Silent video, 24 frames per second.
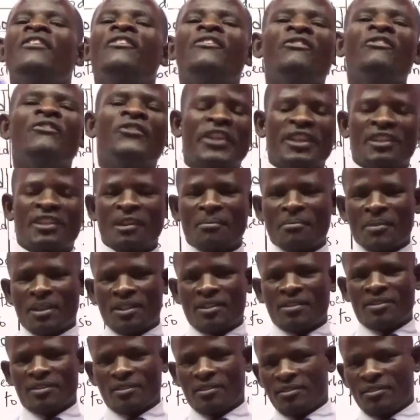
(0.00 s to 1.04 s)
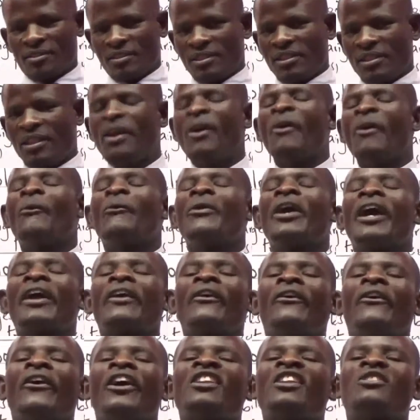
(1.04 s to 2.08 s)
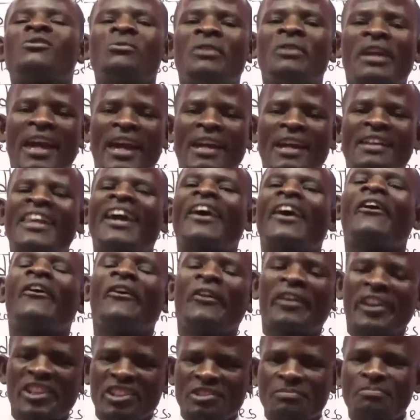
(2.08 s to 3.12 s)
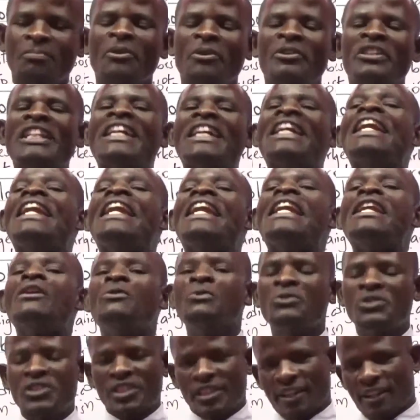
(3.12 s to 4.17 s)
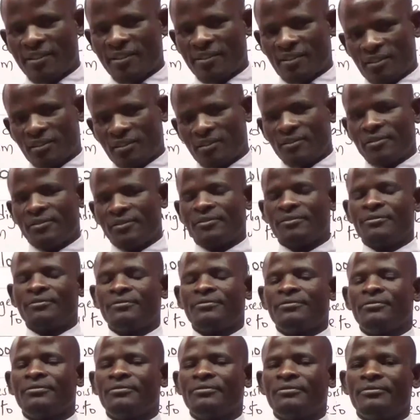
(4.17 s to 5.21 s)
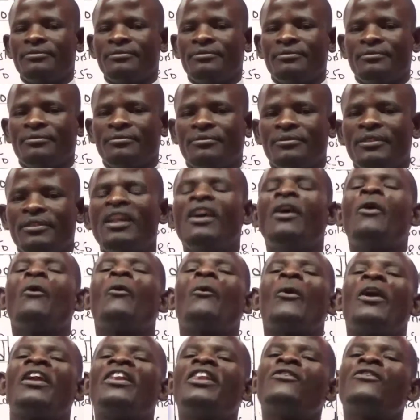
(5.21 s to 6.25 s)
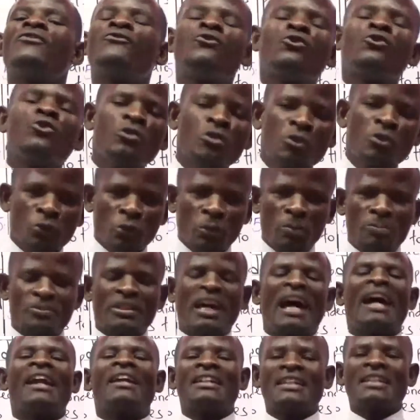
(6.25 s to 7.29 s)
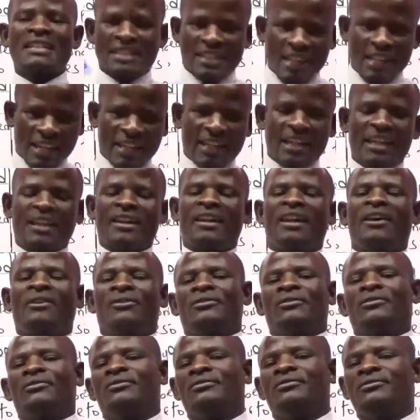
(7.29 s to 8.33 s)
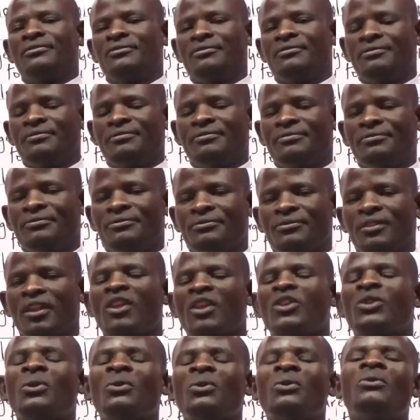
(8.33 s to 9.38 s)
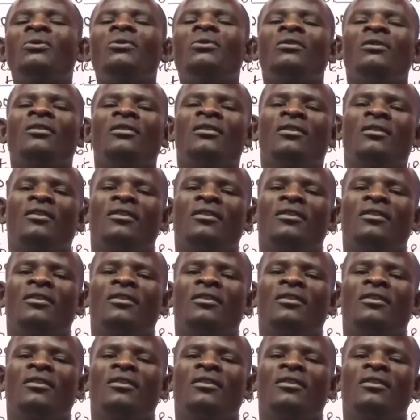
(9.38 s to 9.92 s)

vitamins, we are going to get the corresponding nutrients. When the food groups are taken down through